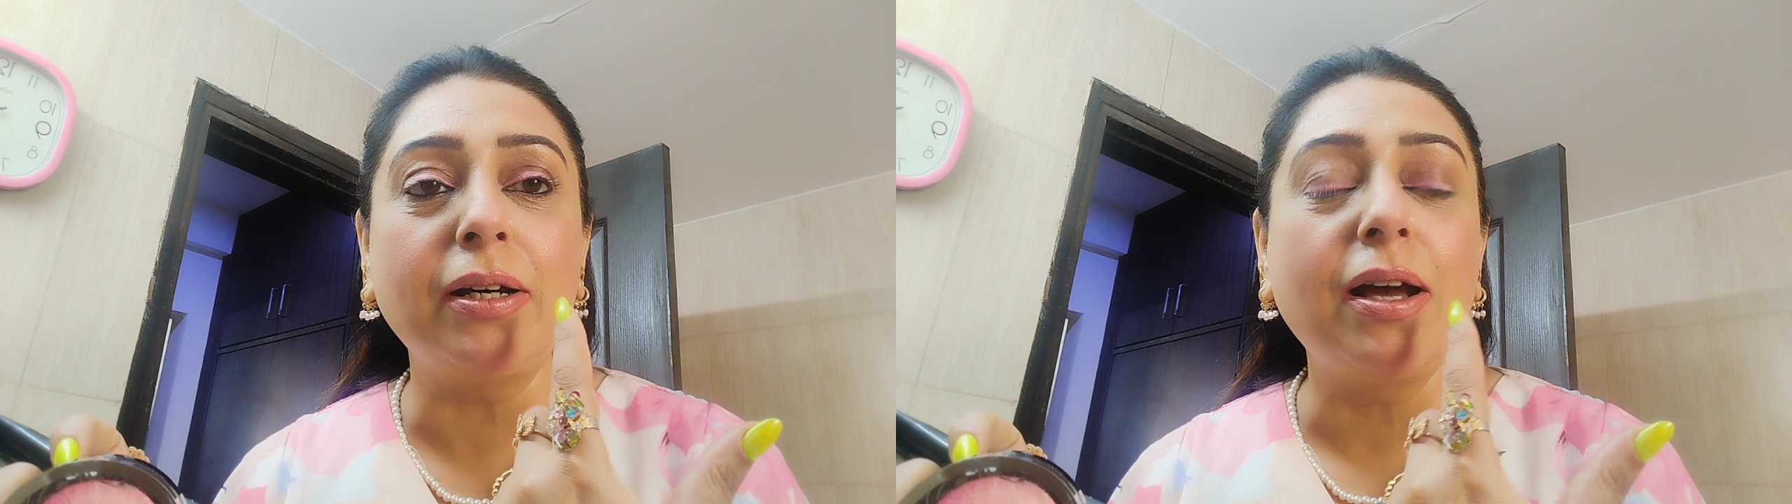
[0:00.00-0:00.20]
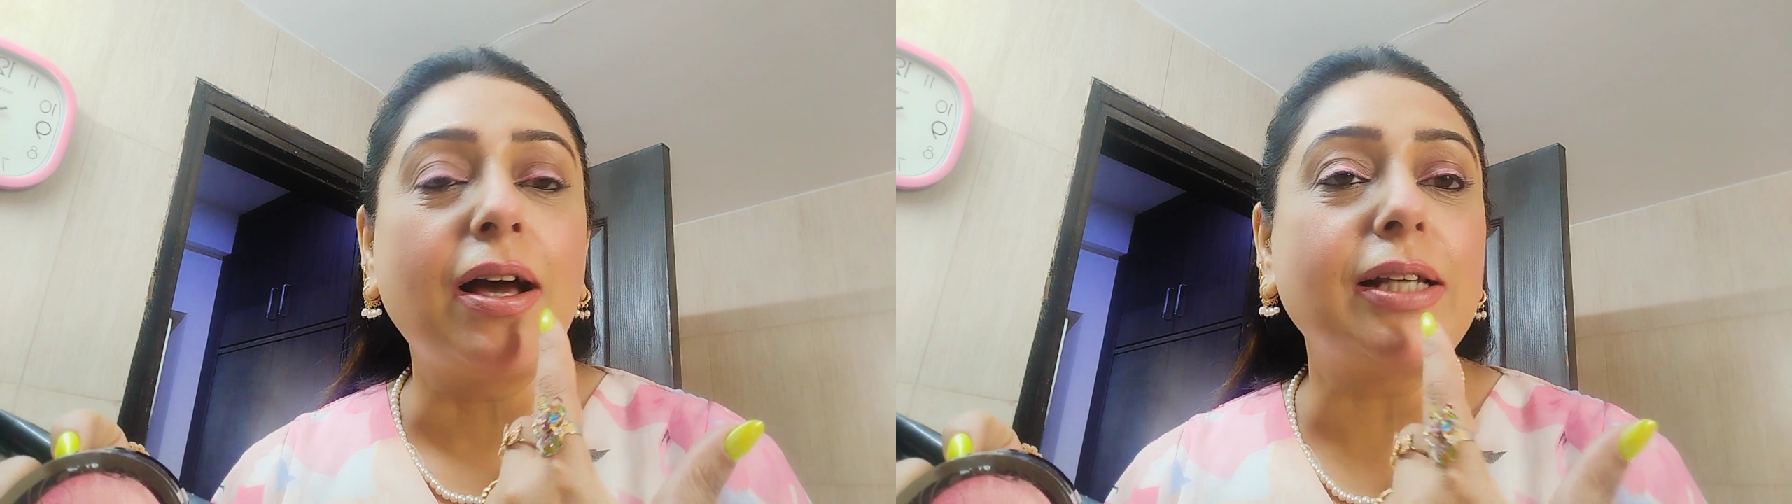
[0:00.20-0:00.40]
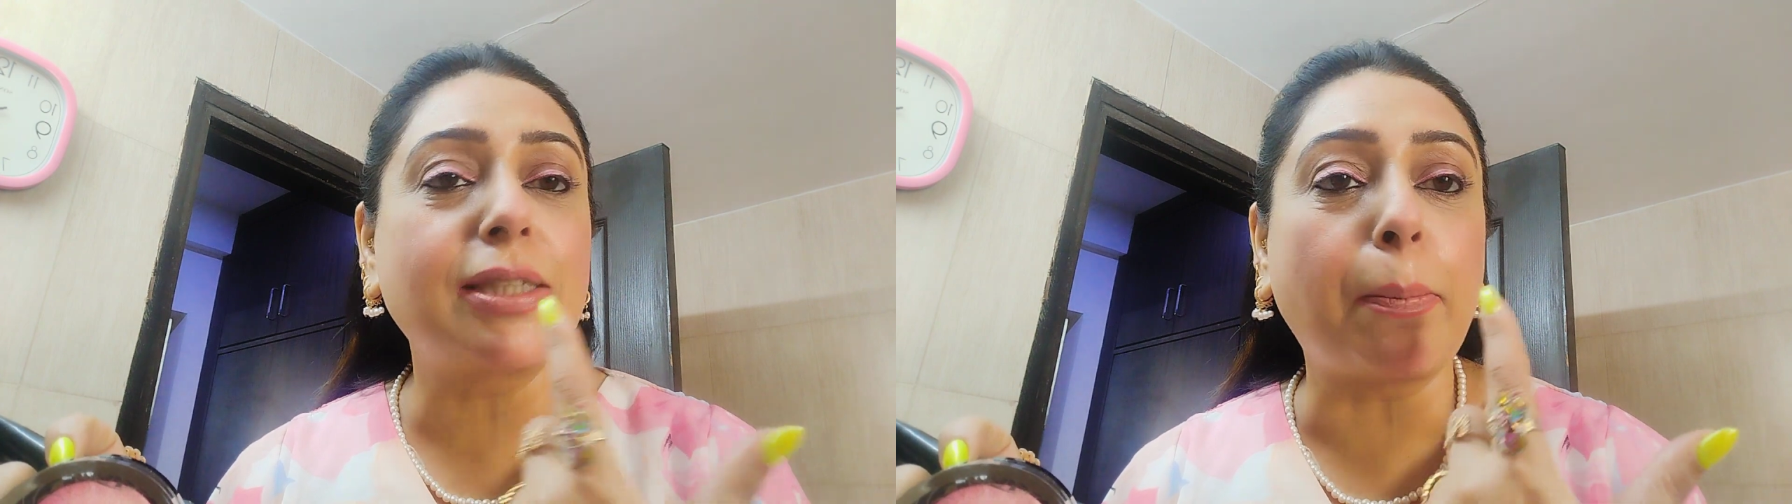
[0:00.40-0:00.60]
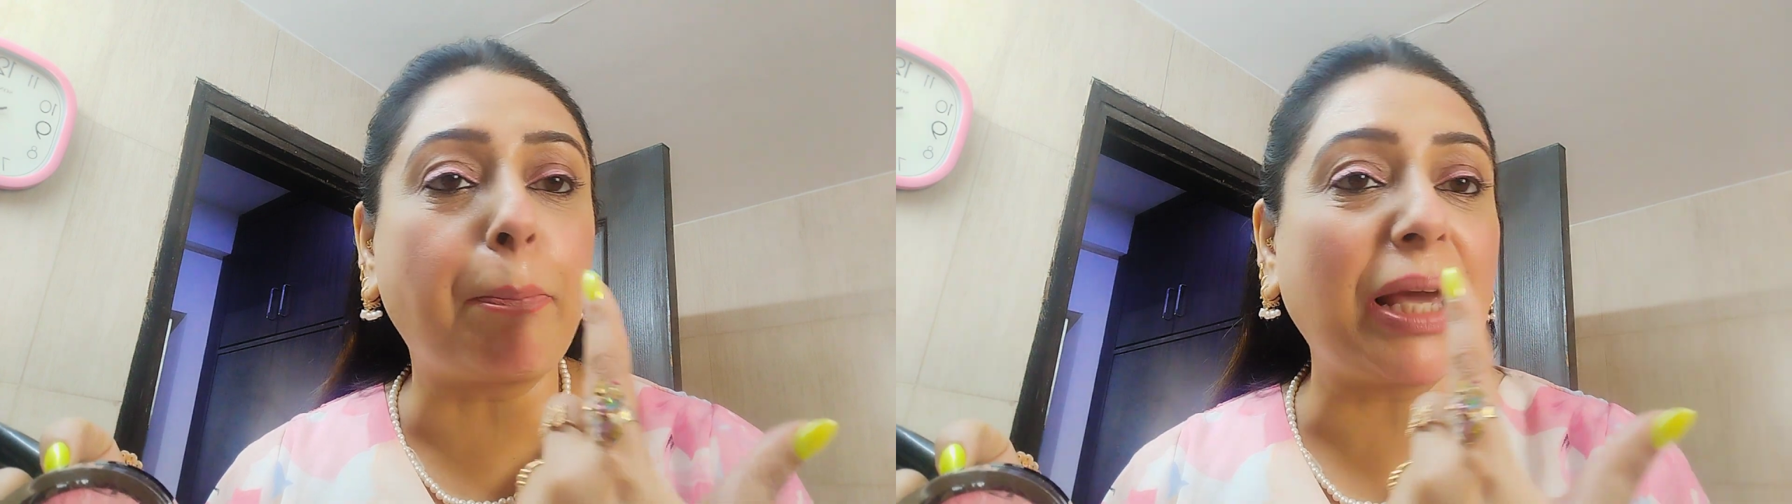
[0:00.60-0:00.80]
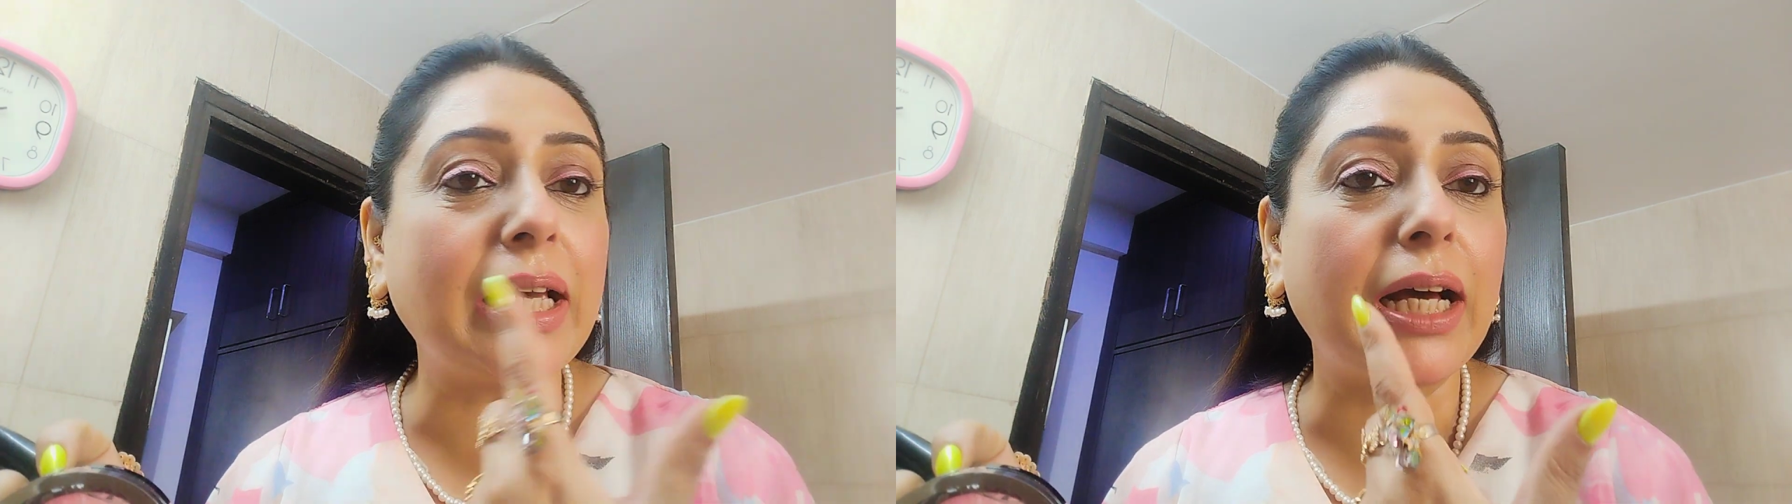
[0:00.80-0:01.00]
it's a
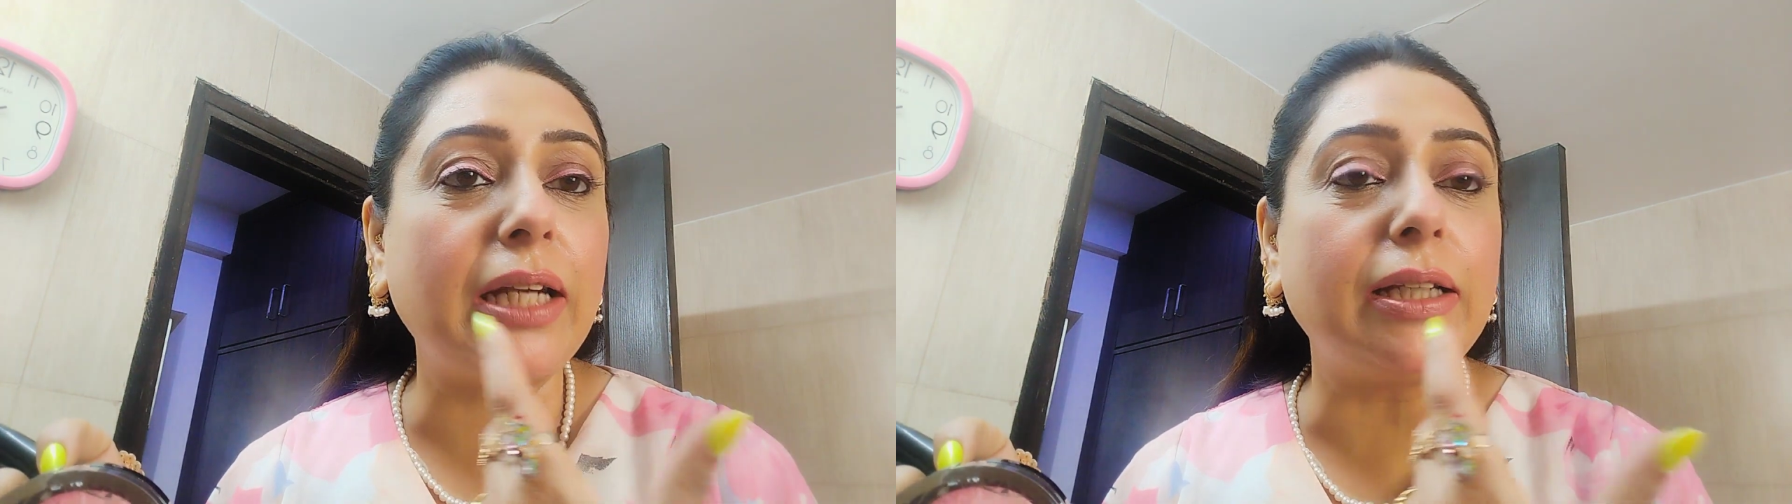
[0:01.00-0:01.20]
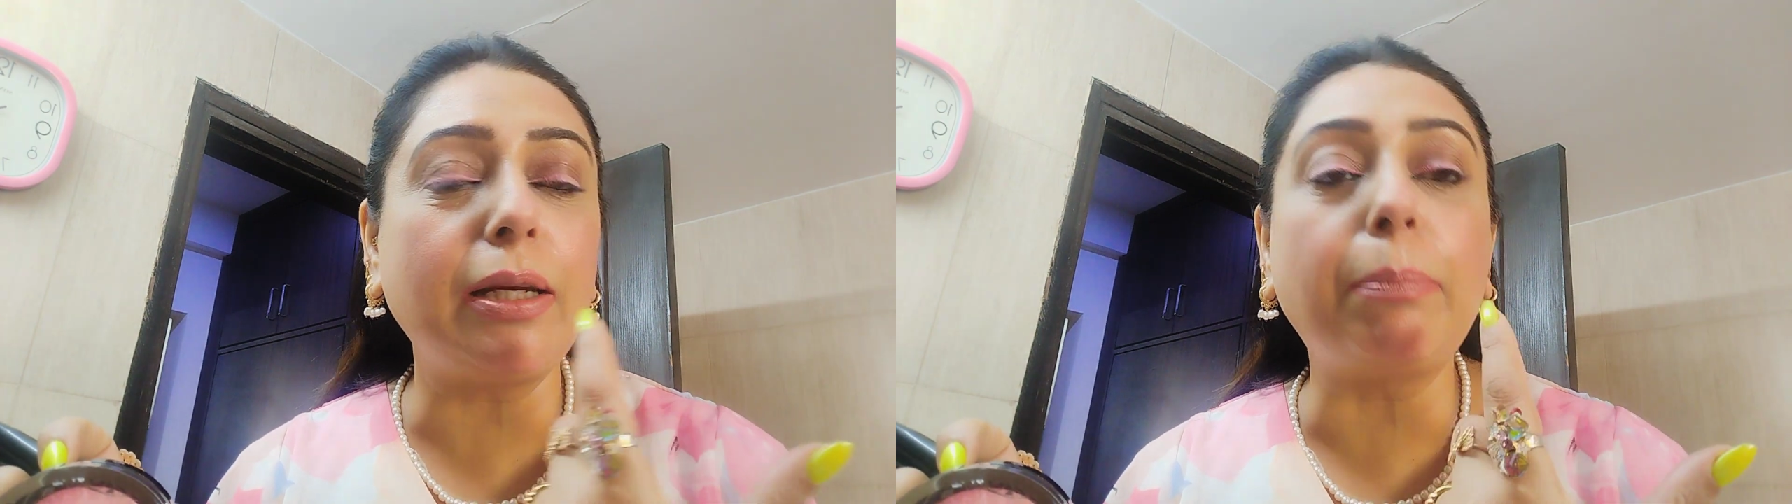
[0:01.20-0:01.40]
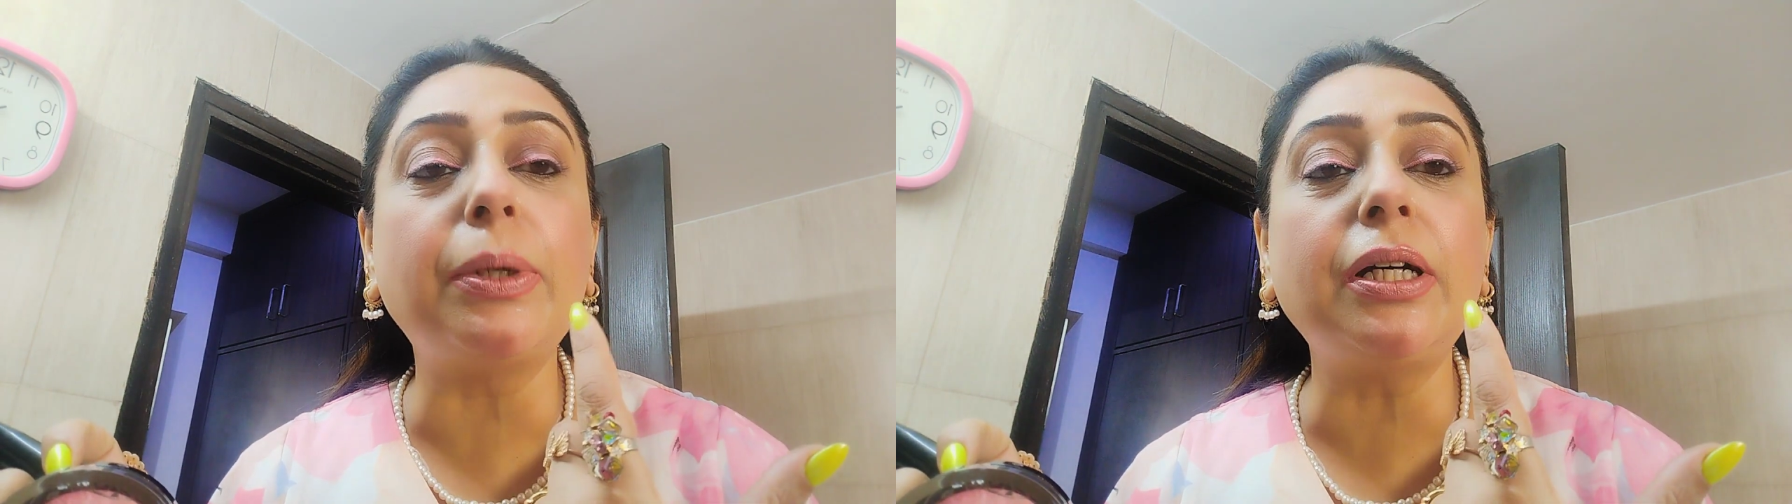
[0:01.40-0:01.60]
pink color lipper